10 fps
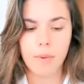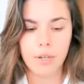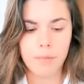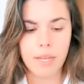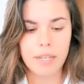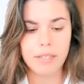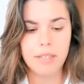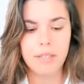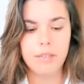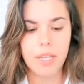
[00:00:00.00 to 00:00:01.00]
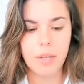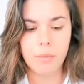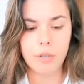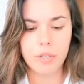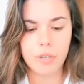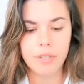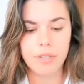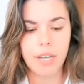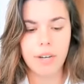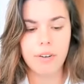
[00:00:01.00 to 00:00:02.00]
perspective, emotional
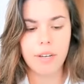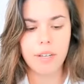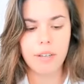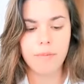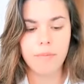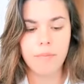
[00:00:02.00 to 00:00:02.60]
integrity,